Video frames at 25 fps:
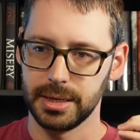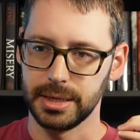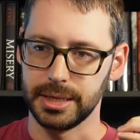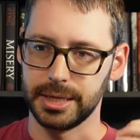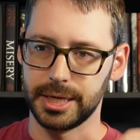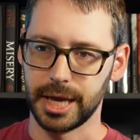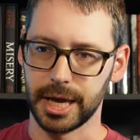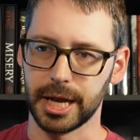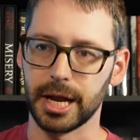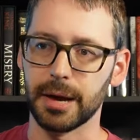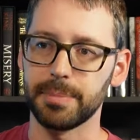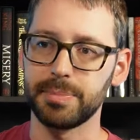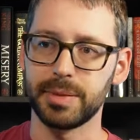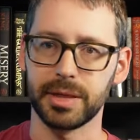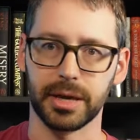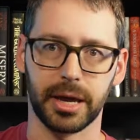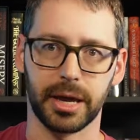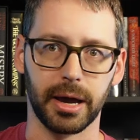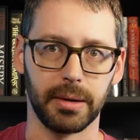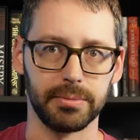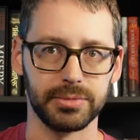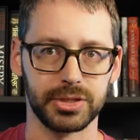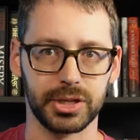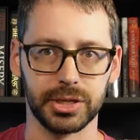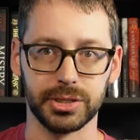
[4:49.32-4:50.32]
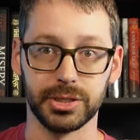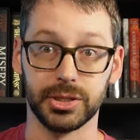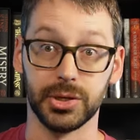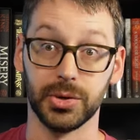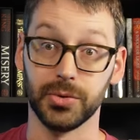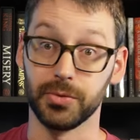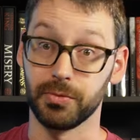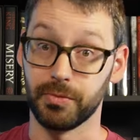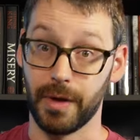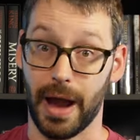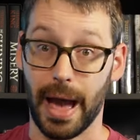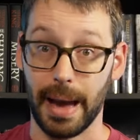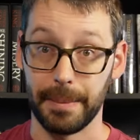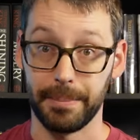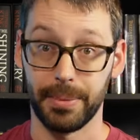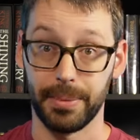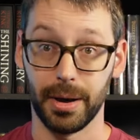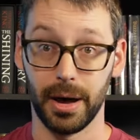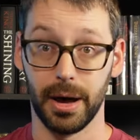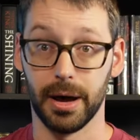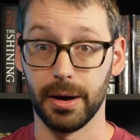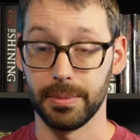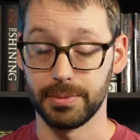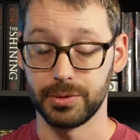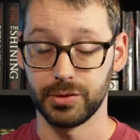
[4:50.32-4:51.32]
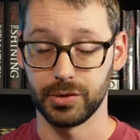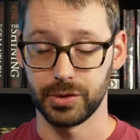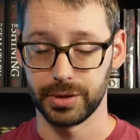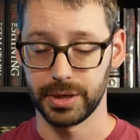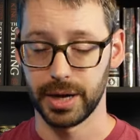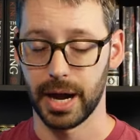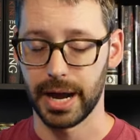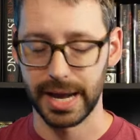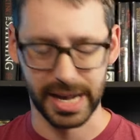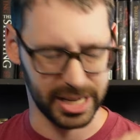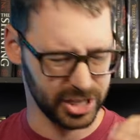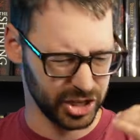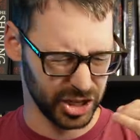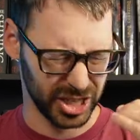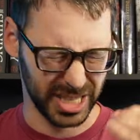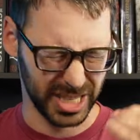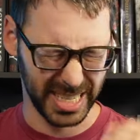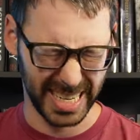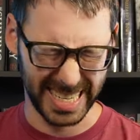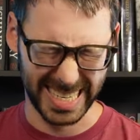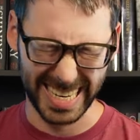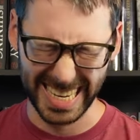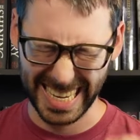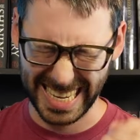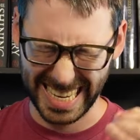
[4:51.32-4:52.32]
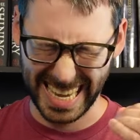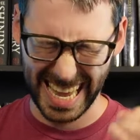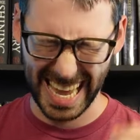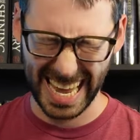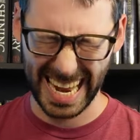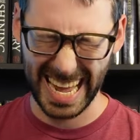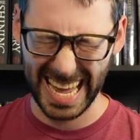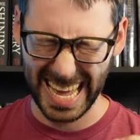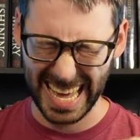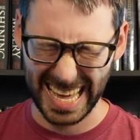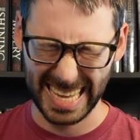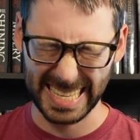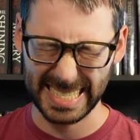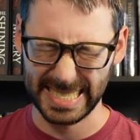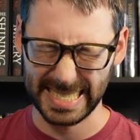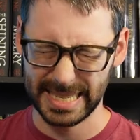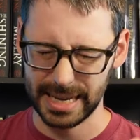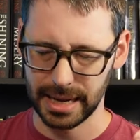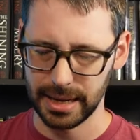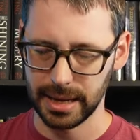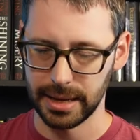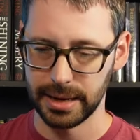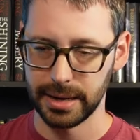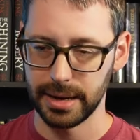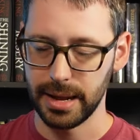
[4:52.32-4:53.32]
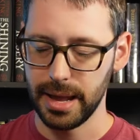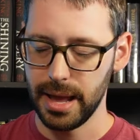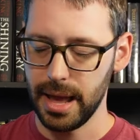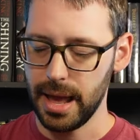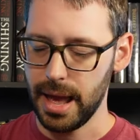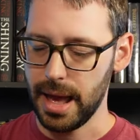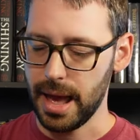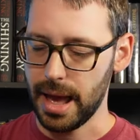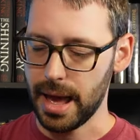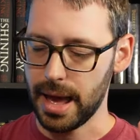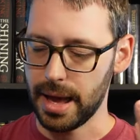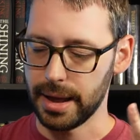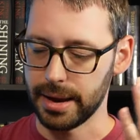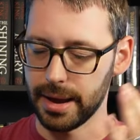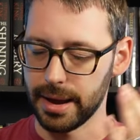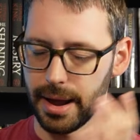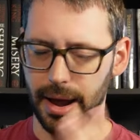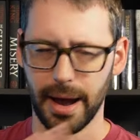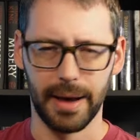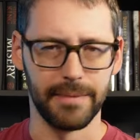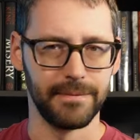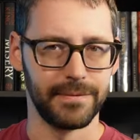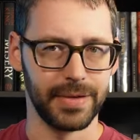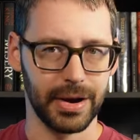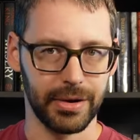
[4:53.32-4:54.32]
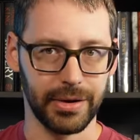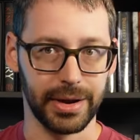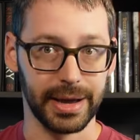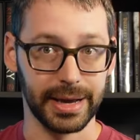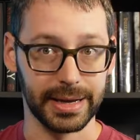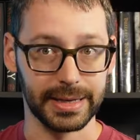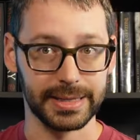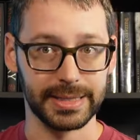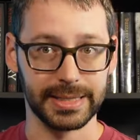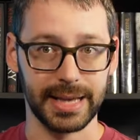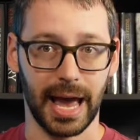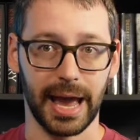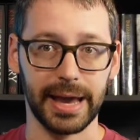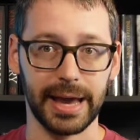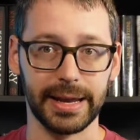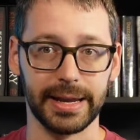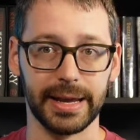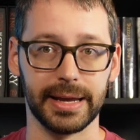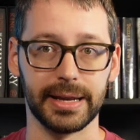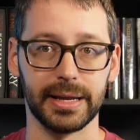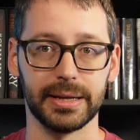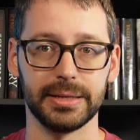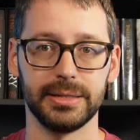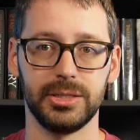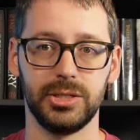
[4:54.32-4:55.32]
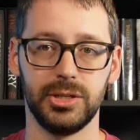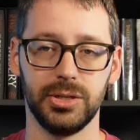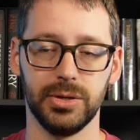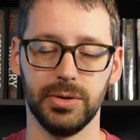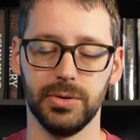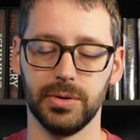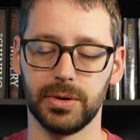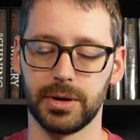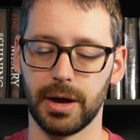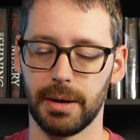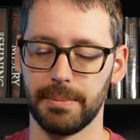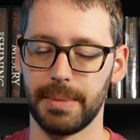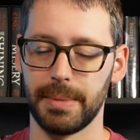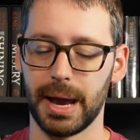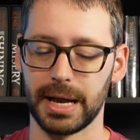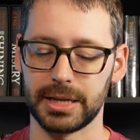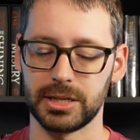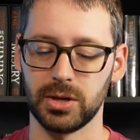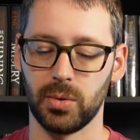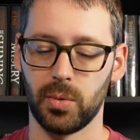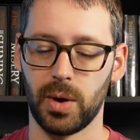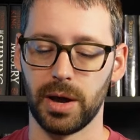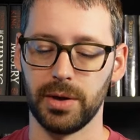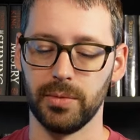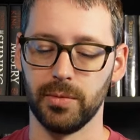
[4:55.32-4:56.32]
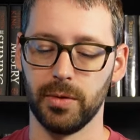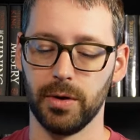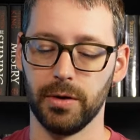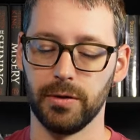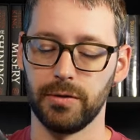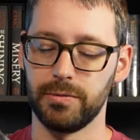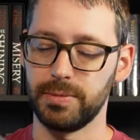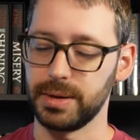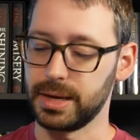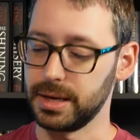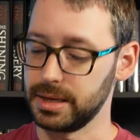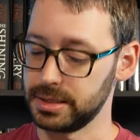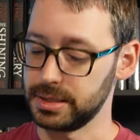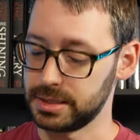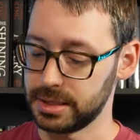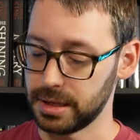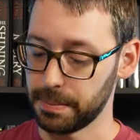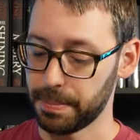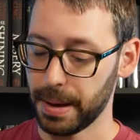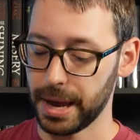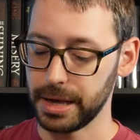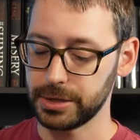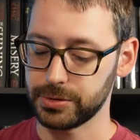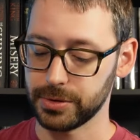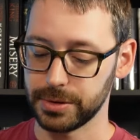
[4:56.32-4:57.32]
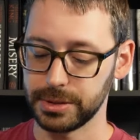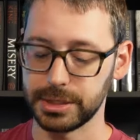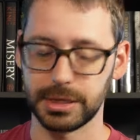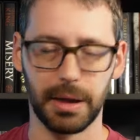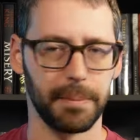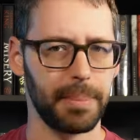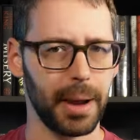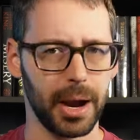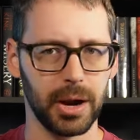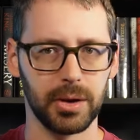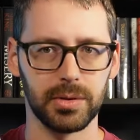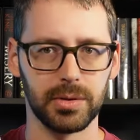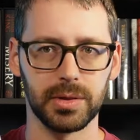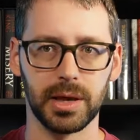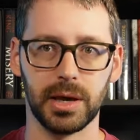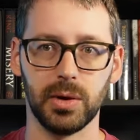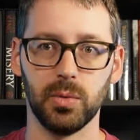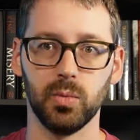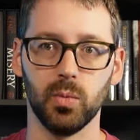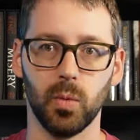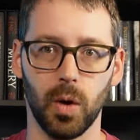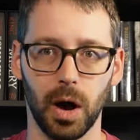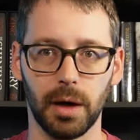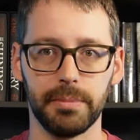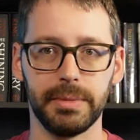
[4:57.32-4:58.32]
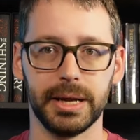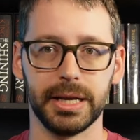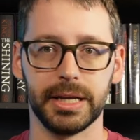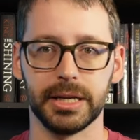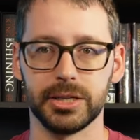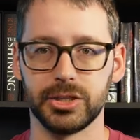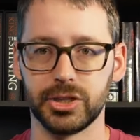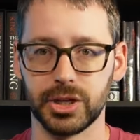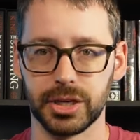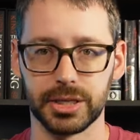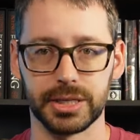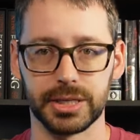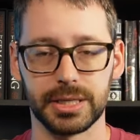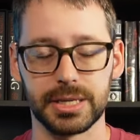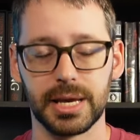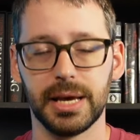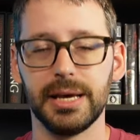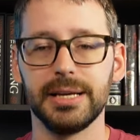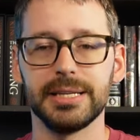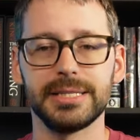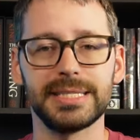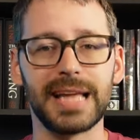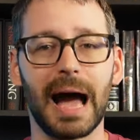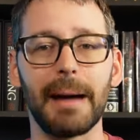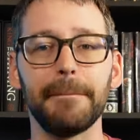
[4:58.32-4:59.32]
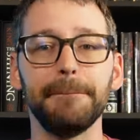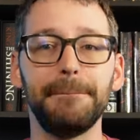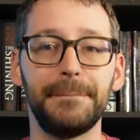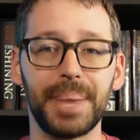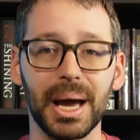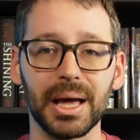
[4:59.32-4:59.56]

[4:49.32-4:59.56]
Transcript: get up the gumption to wrap up Indranai. I just need to get it done, And I'm very excited to come back to White Wolf because the patrons apparently want me to just stop